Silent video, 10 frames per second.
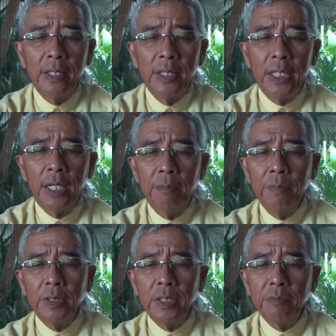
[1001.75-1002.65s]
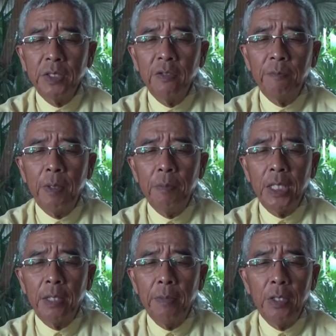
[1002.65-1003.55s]
He humbled himself by
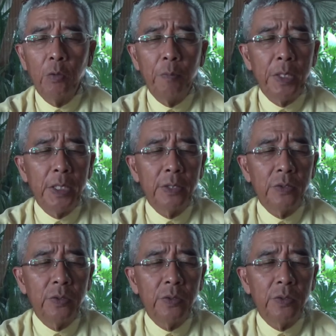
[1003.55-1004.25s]
becoming obedient